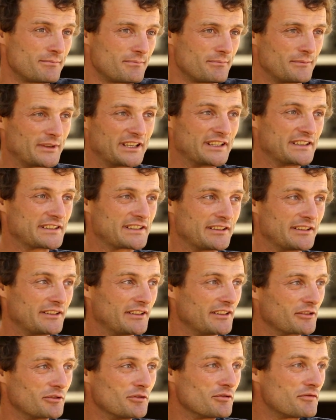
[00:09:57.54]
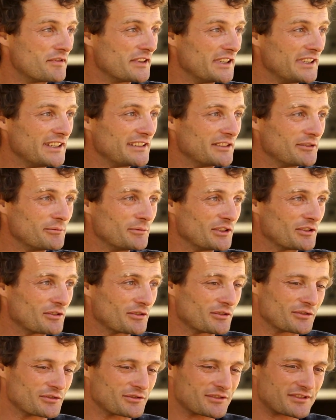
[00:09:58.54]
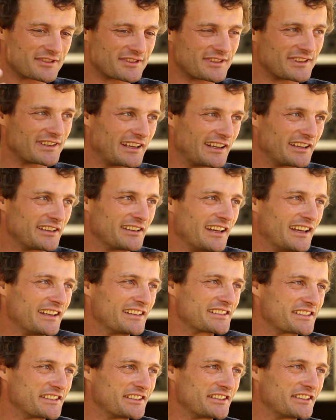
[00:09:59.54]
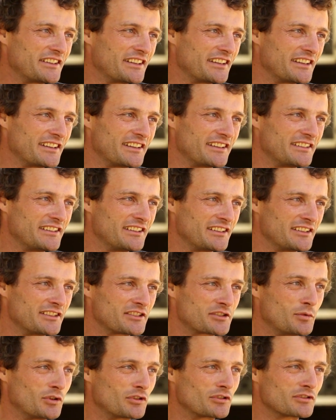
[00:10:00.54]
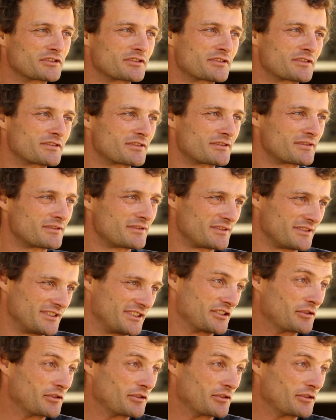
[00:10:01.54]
But it's a good feeling because I see the sport is